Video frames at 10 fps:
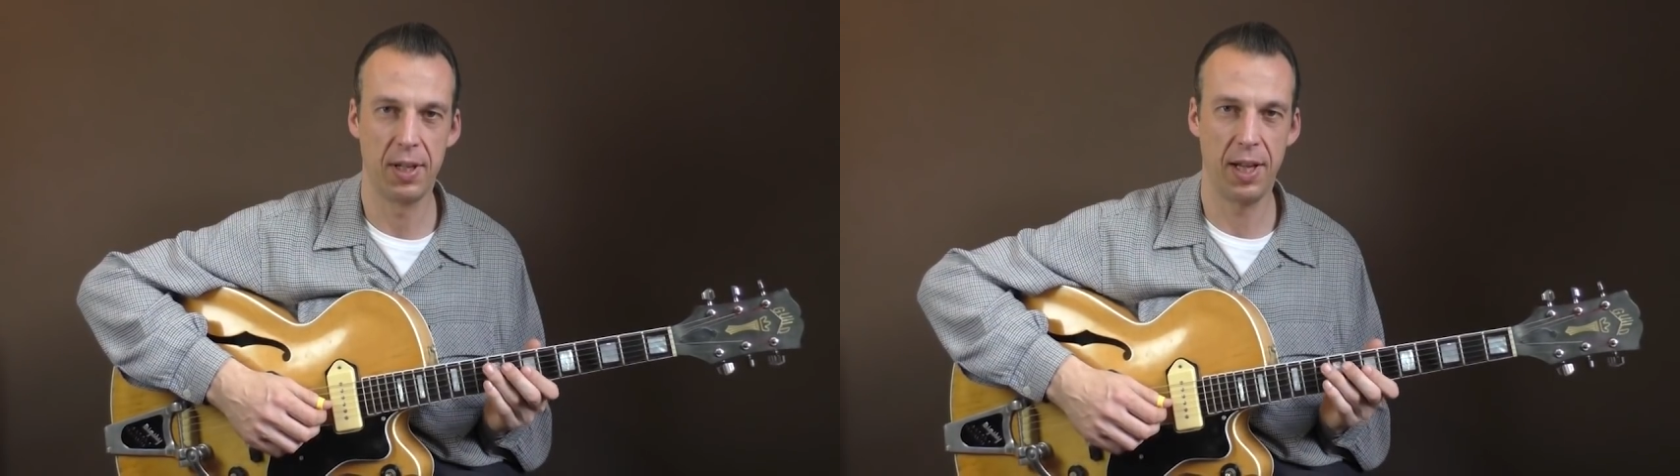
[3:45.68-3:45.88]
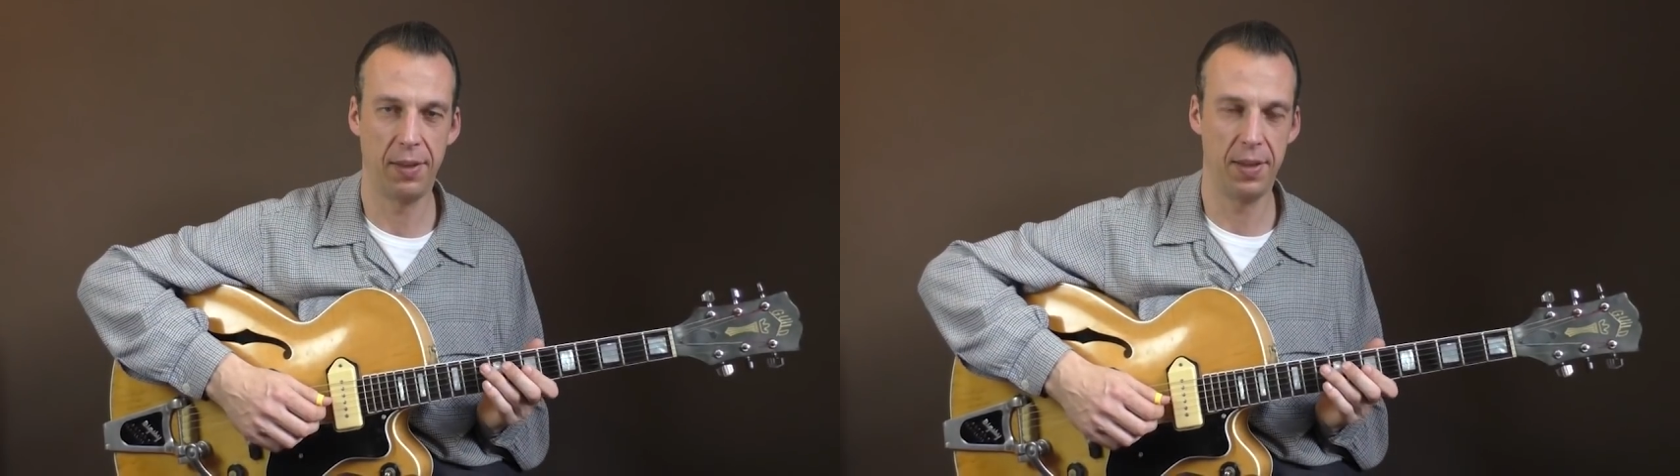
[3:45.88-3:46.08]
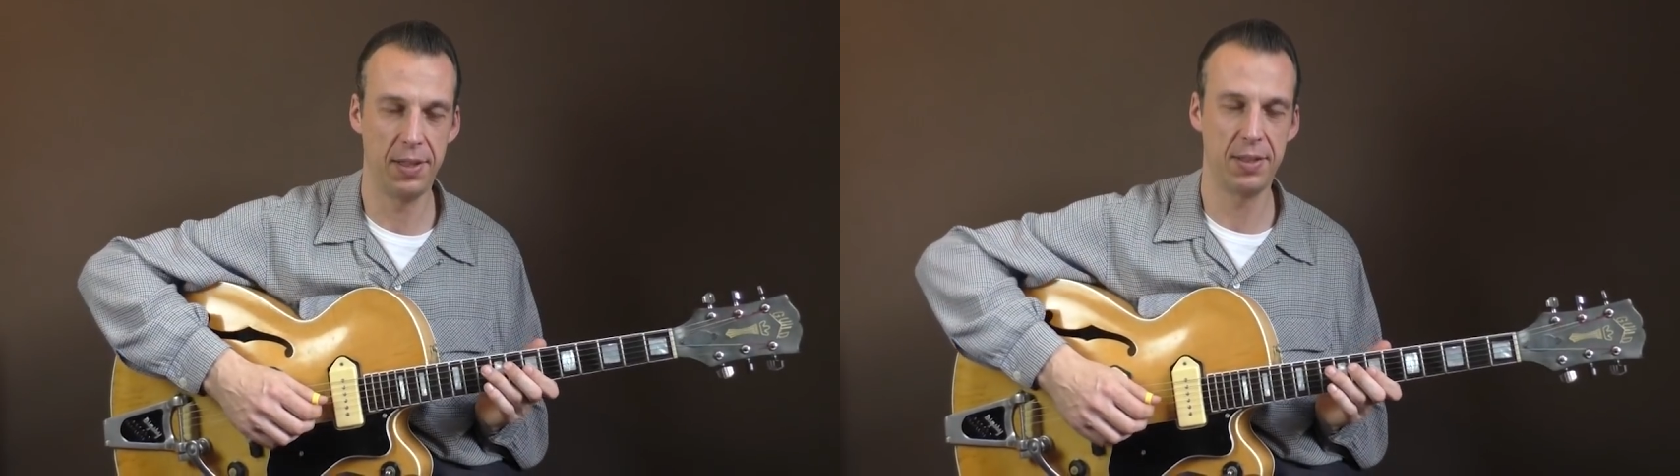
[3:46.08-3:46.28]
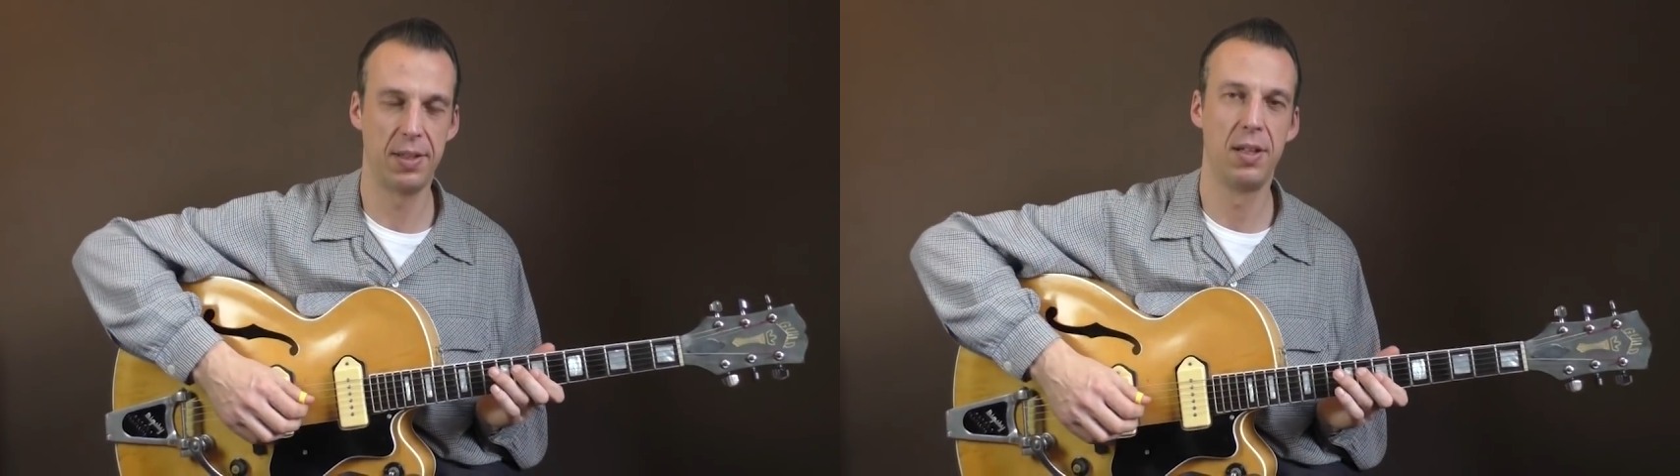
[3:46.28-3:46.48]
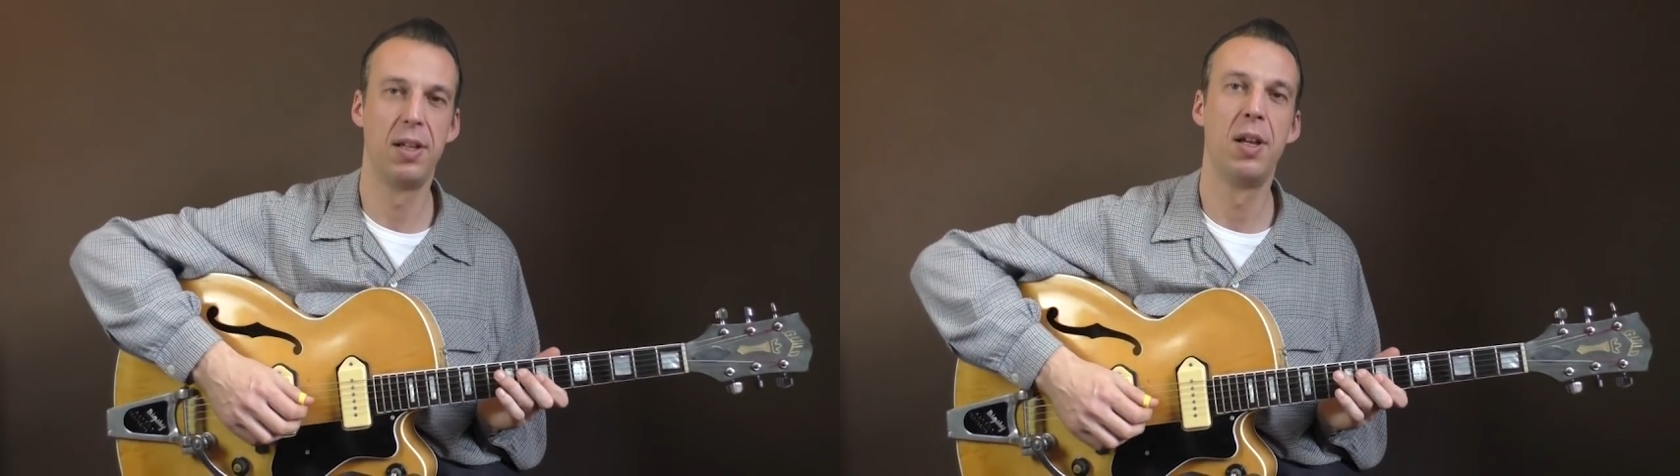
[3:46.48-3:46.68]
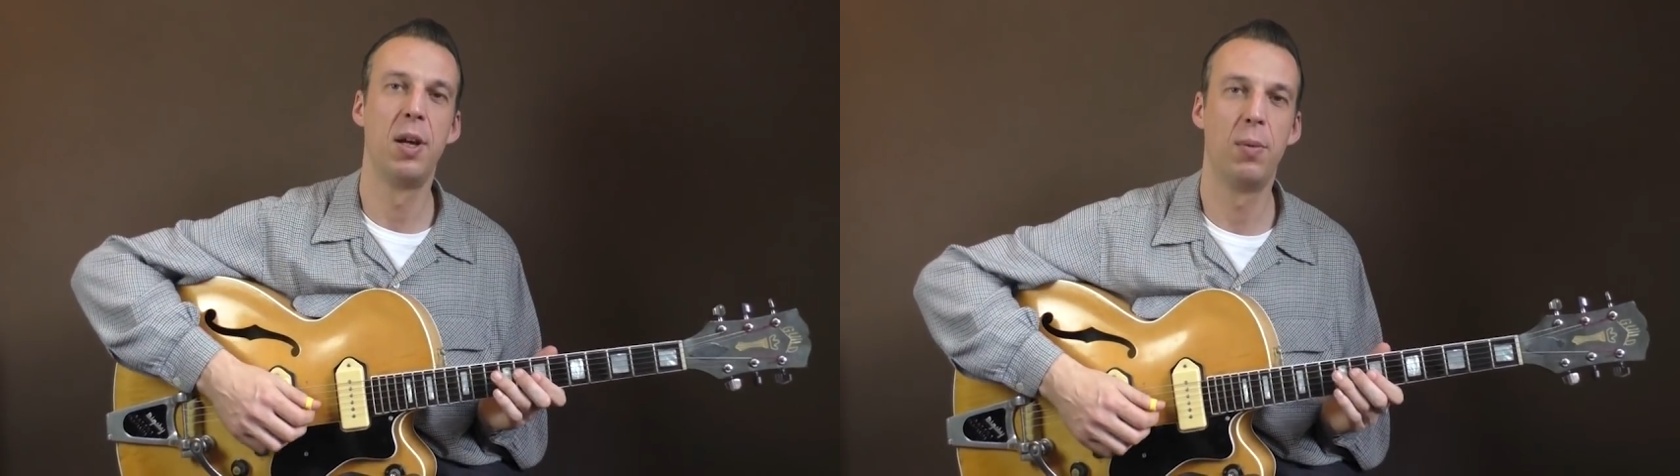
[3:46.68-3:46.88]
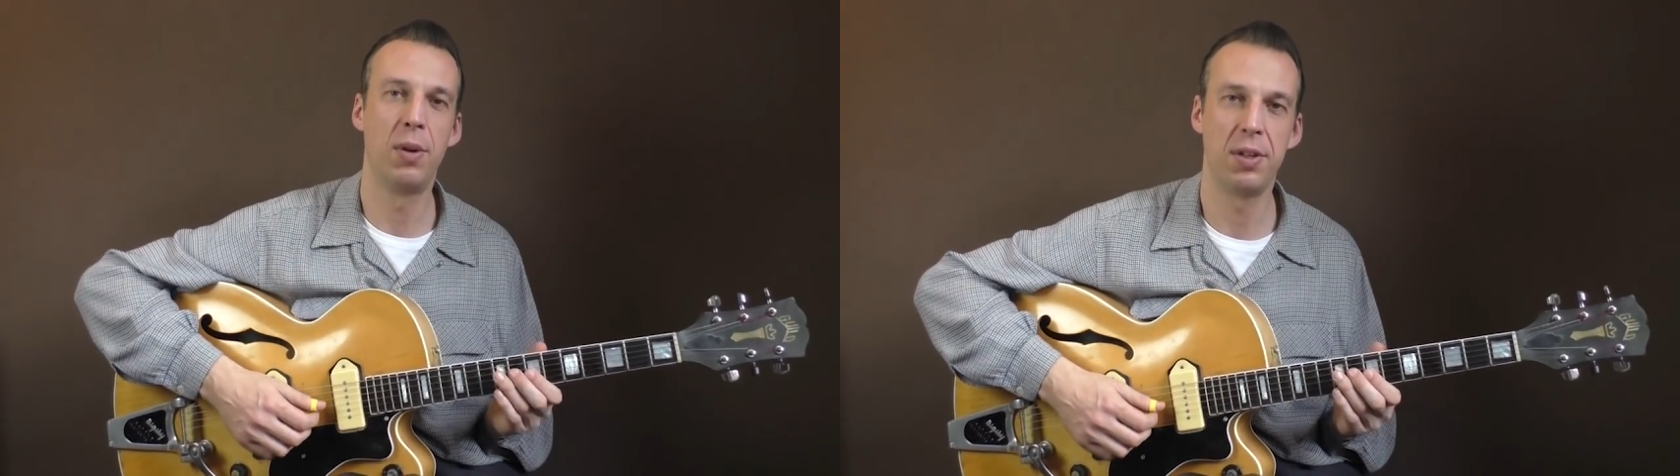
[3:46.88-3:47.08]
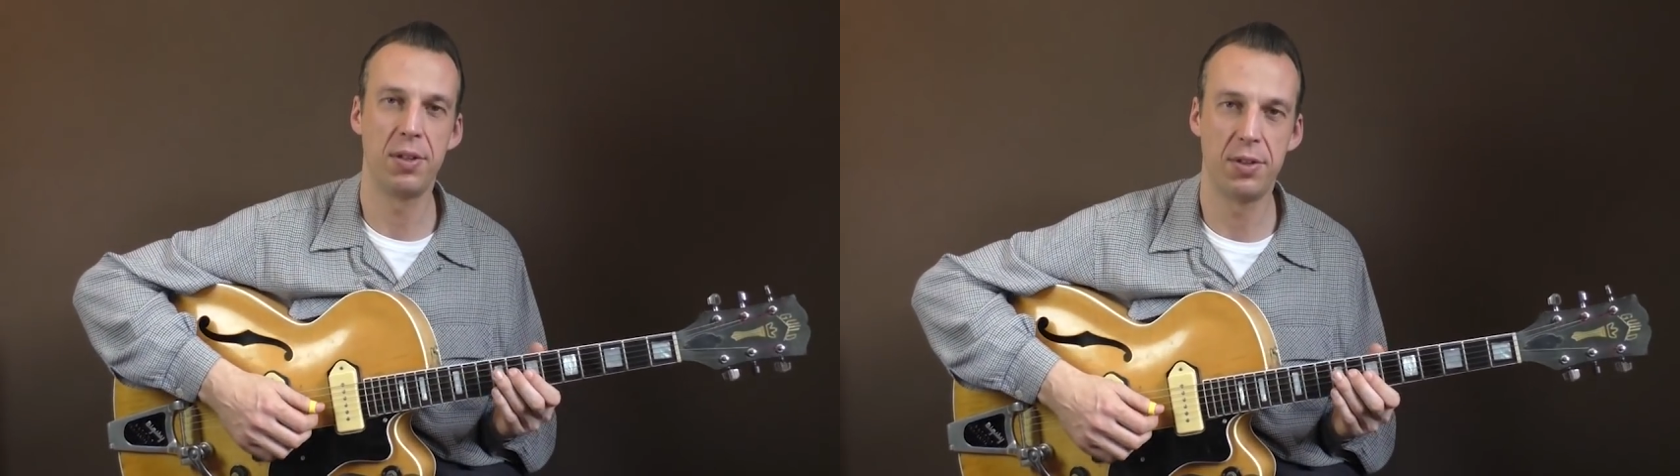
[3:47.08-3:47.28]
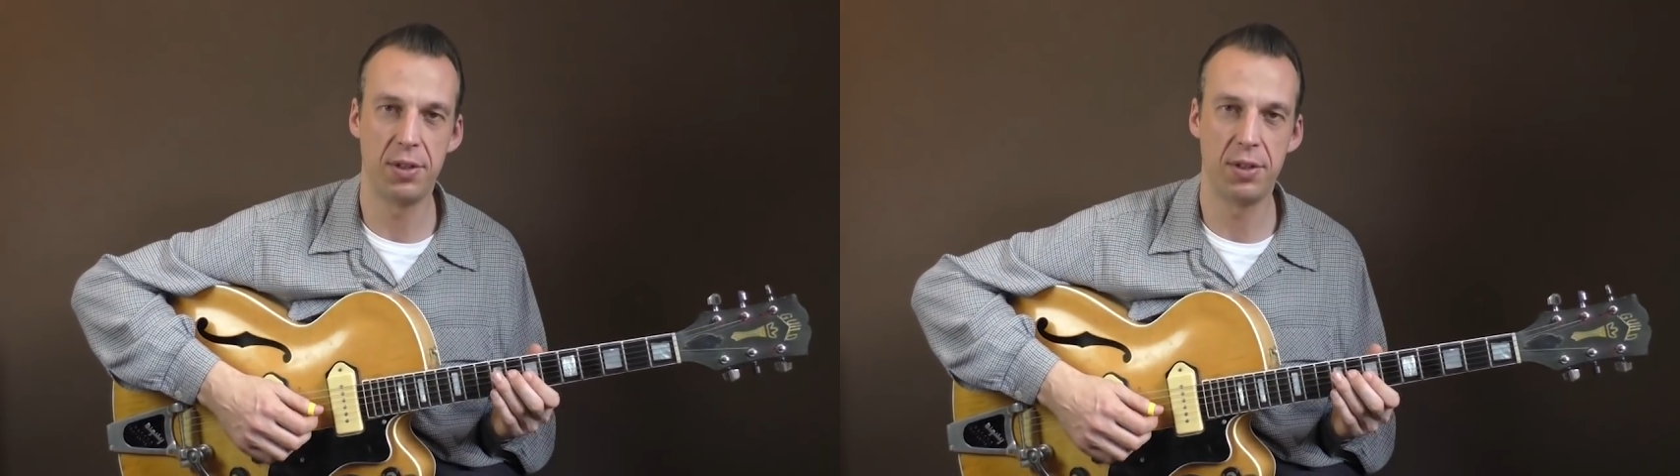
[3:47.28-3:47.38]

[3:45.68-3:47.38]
like this, one,